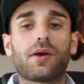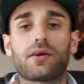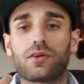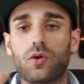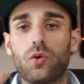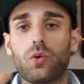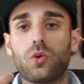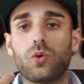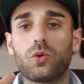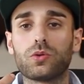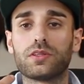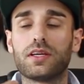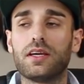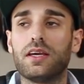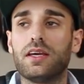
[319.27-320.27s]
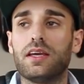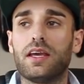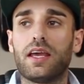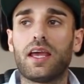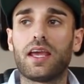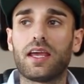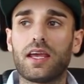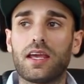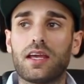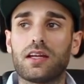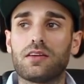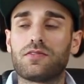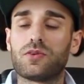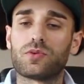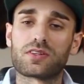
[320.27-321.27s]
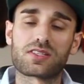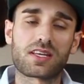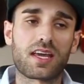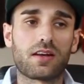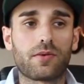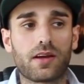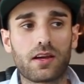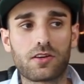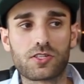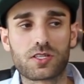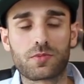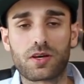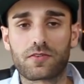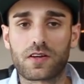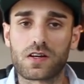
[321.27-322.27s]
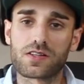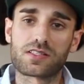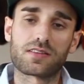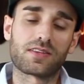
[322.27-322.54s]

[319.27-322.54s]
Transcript: around and hold. And if you want to skate around, jump off curbs and